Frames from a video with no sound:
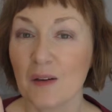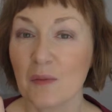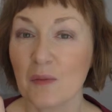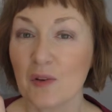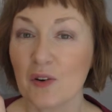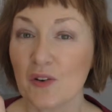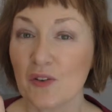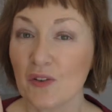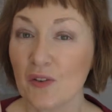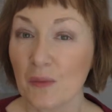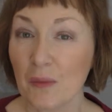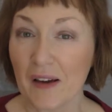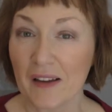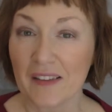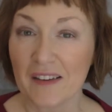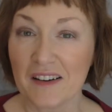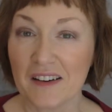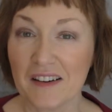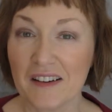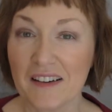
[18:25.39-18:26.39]
beautiful
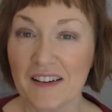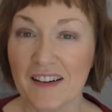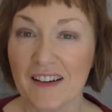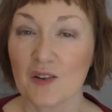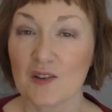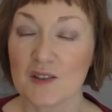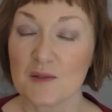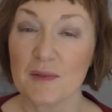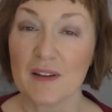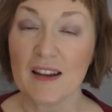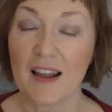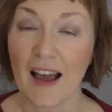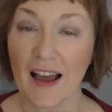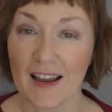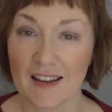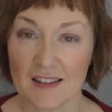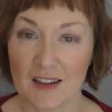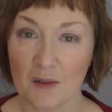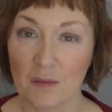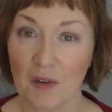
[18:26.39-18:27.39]
mother, who's been
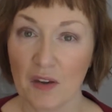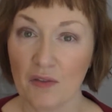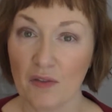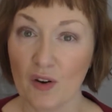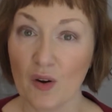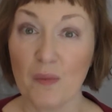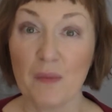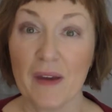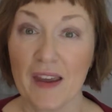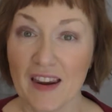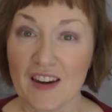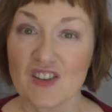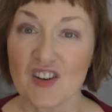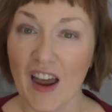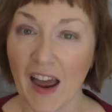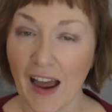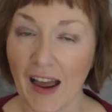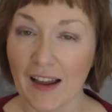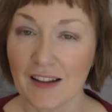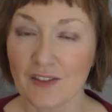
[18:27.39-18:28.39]
asking me for a beige
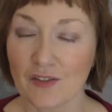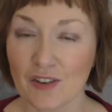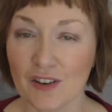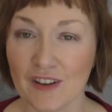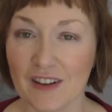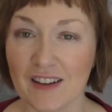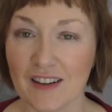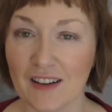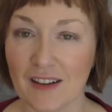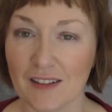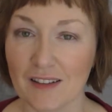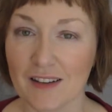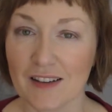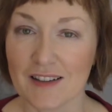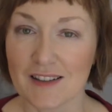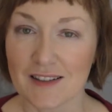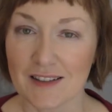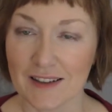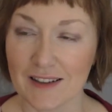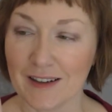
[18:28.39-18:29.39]
hat for the
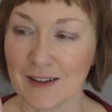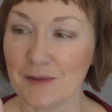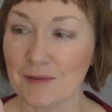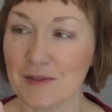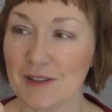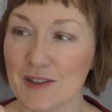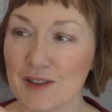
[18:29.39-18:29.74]
longest time.